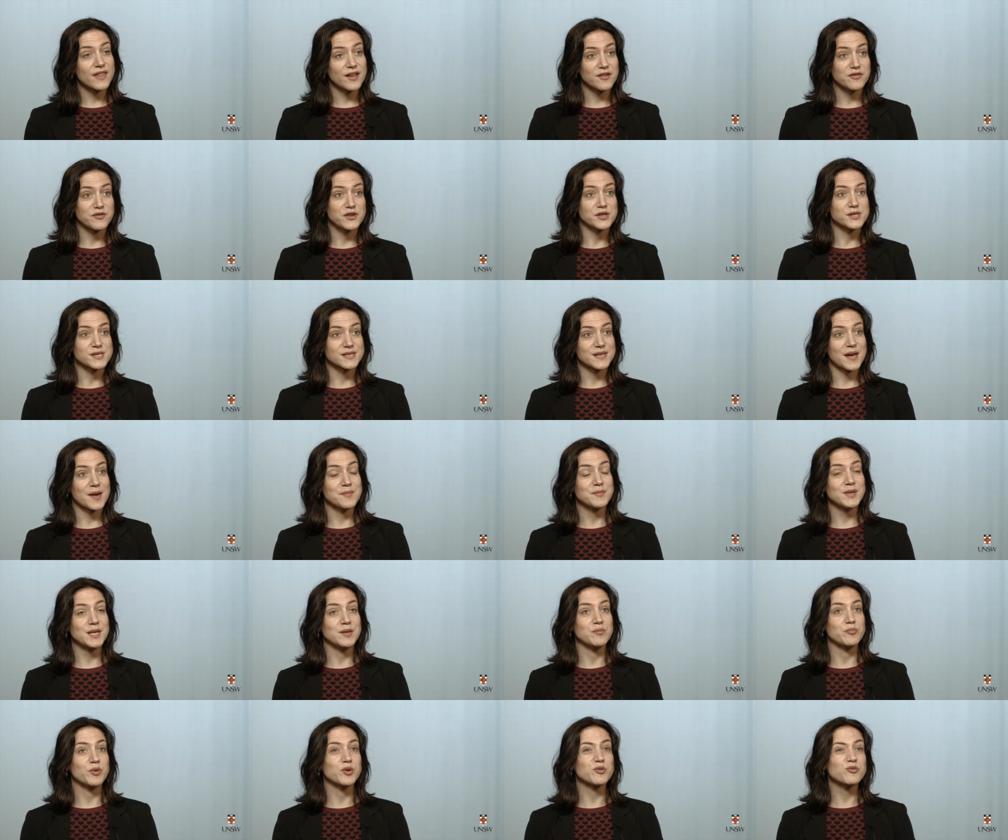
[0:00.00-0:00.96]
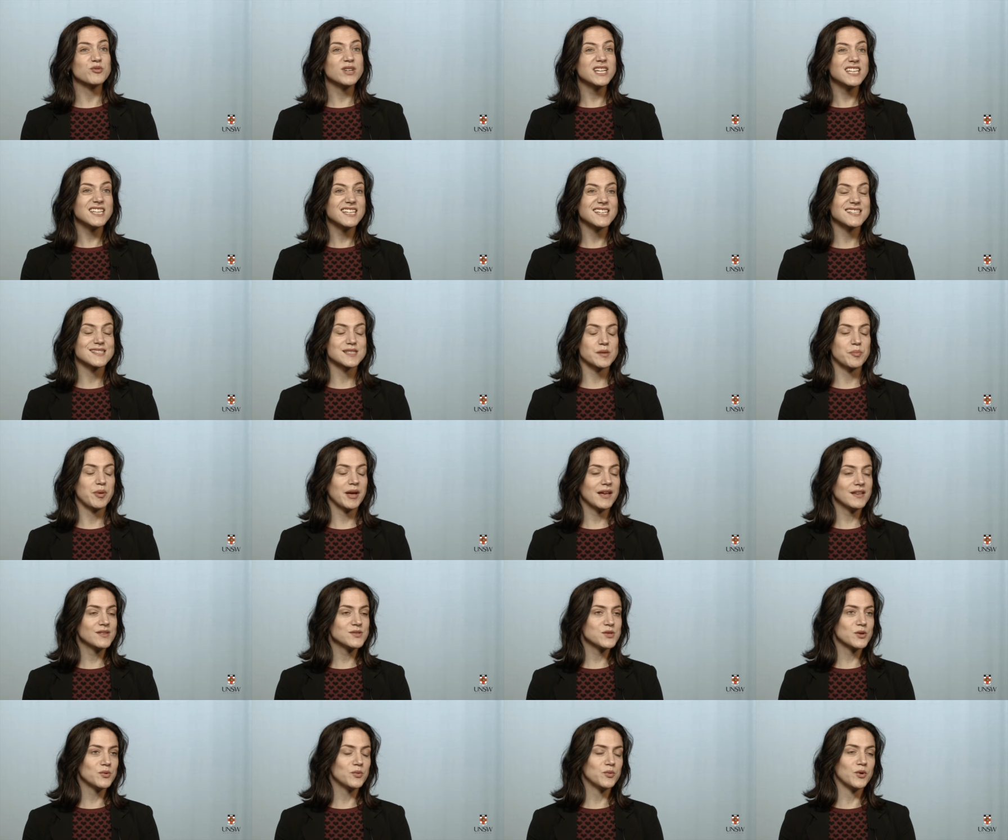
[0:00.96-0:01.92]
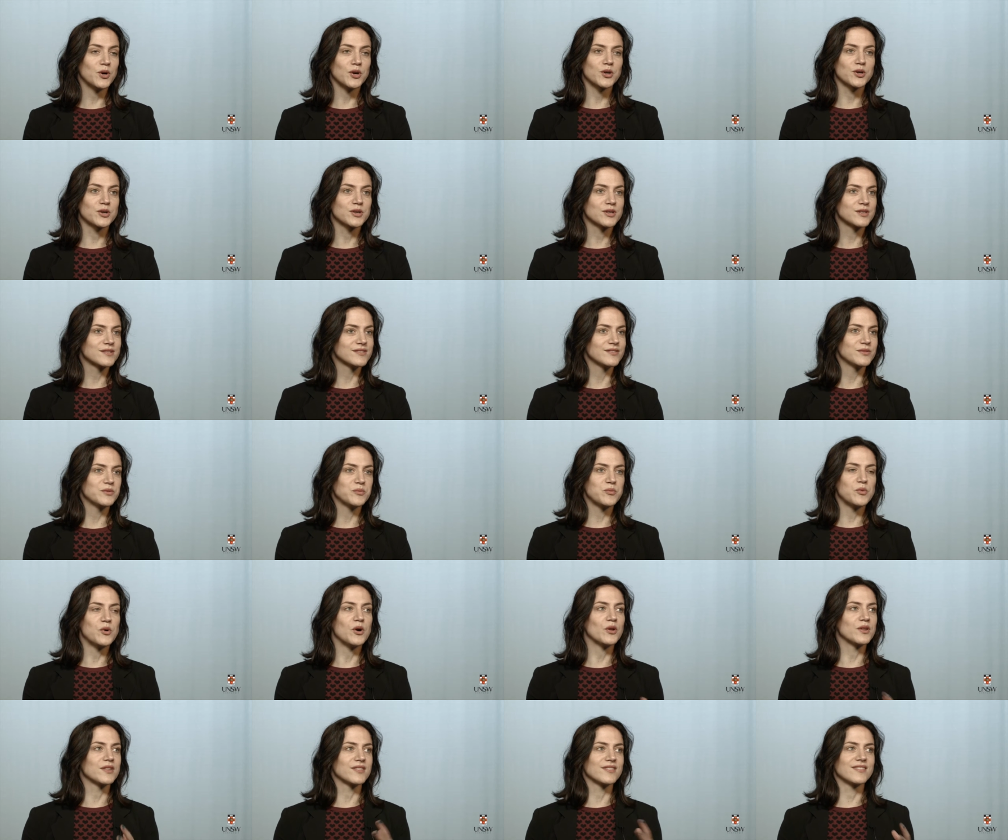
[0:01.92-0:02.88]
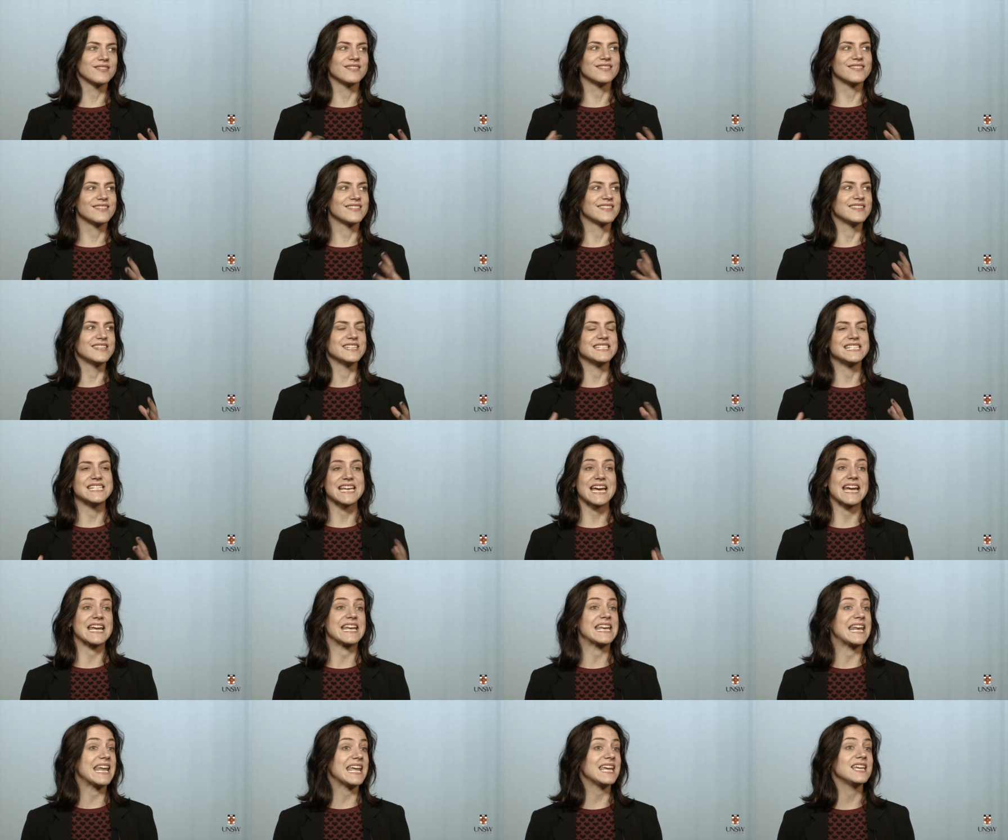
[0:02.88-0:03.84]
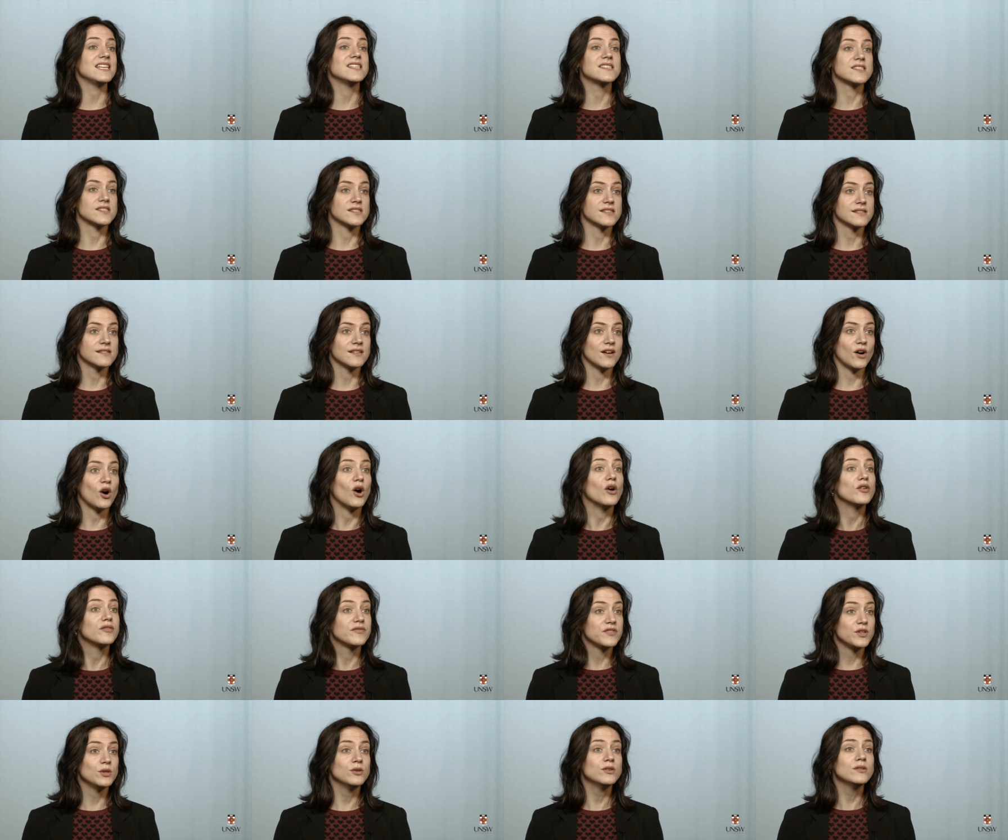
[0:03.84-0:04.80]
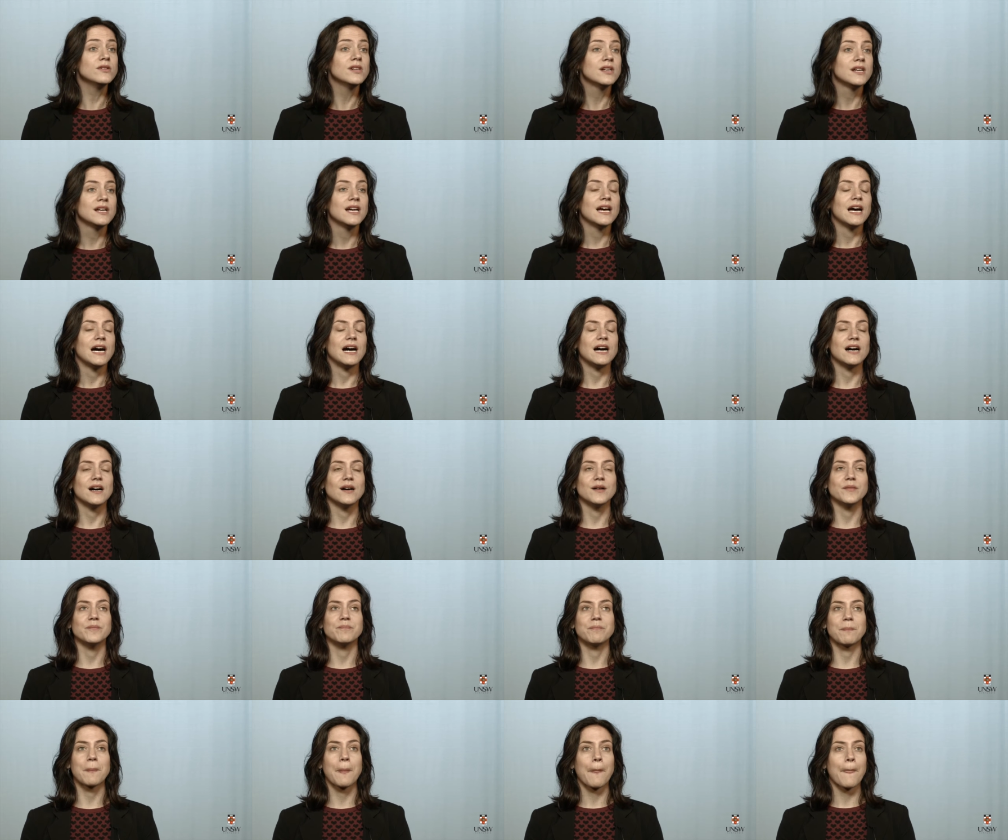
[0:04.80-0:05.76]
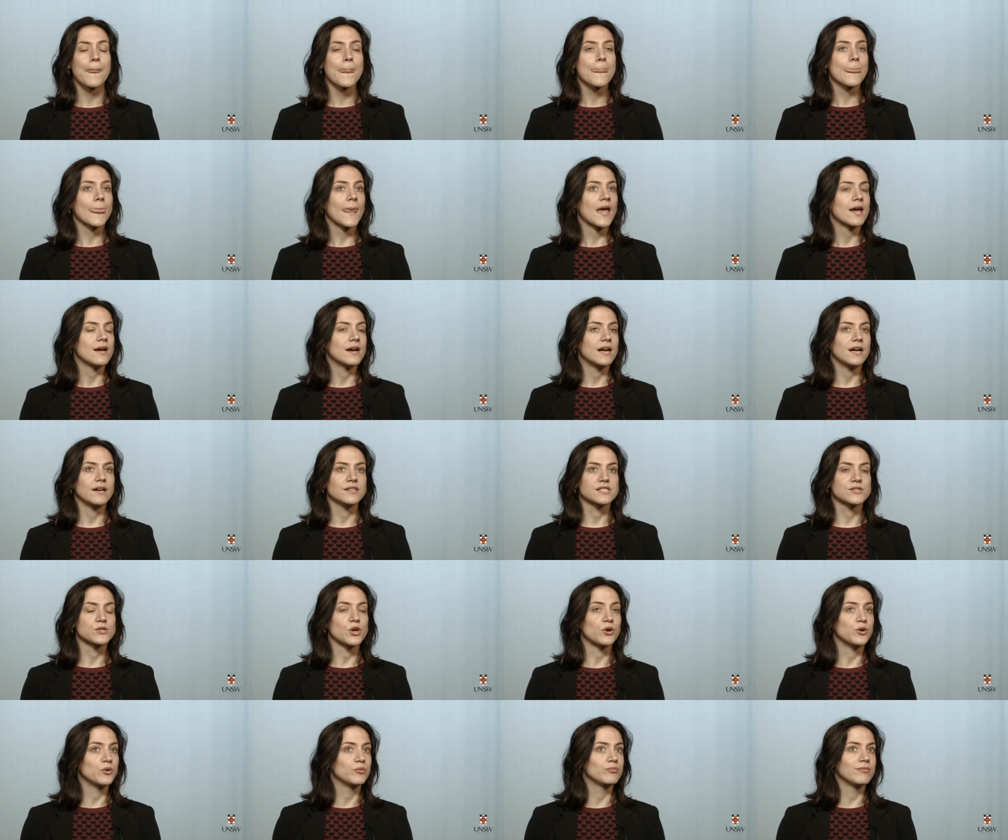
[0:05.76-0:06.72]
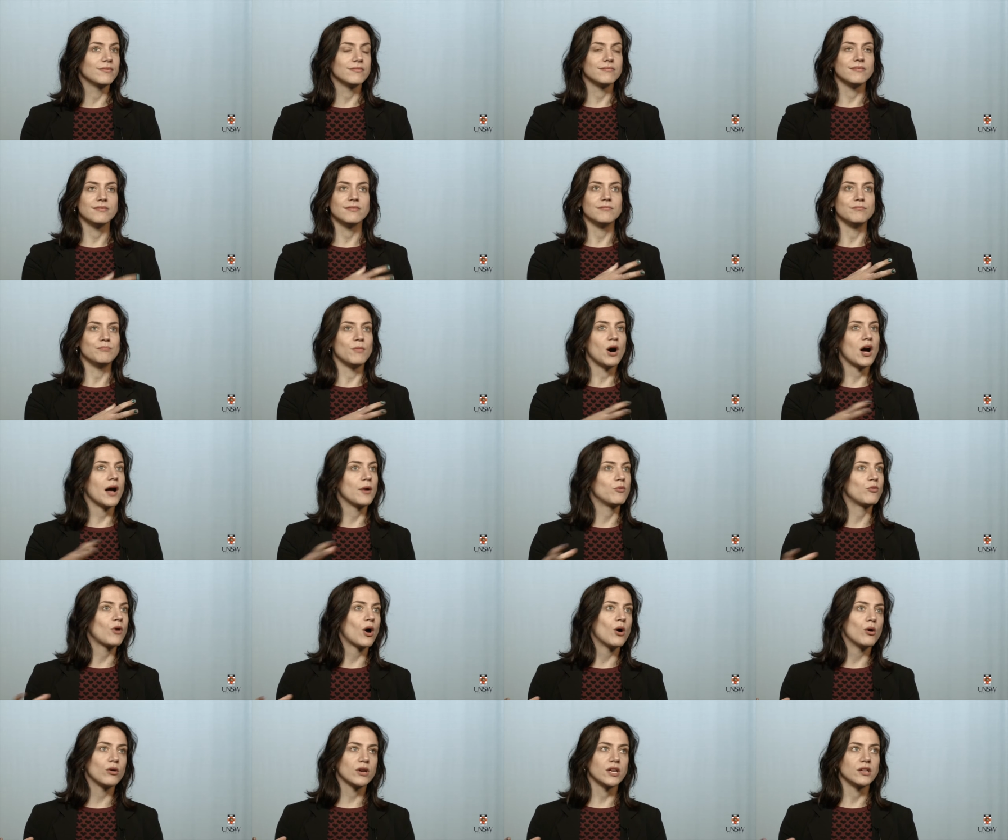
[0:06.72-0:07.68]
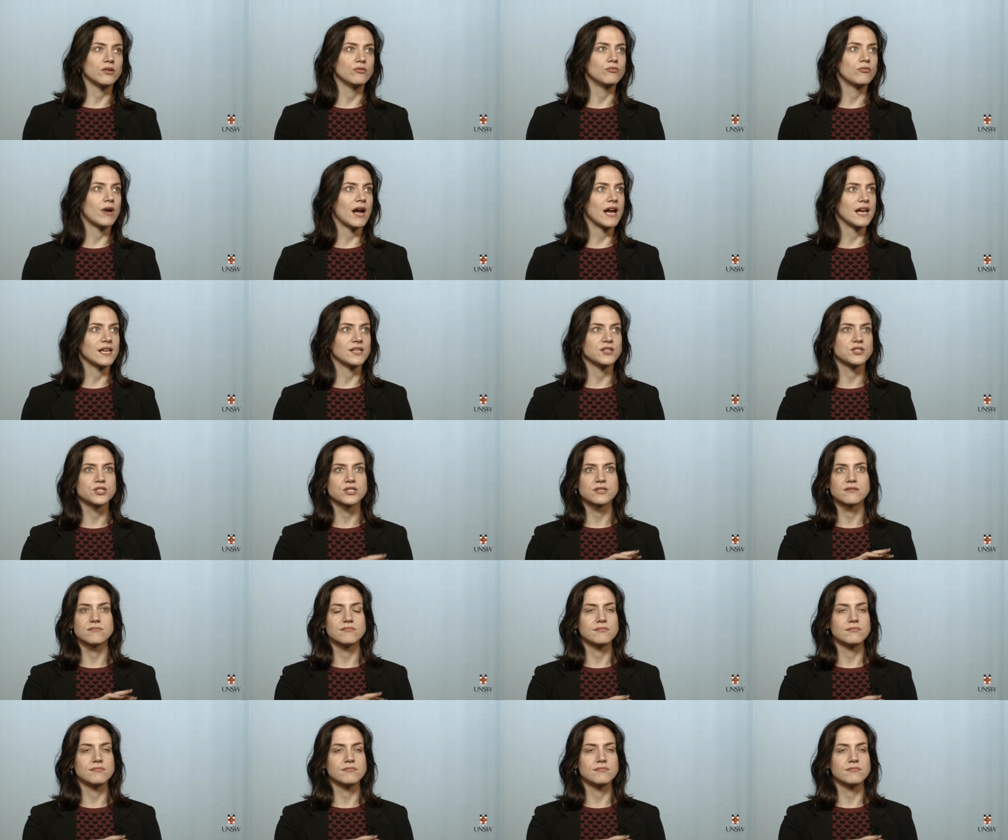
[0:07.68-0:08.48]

they first come in, but really it depends on what, what the day needs of you. Um, so my role can range,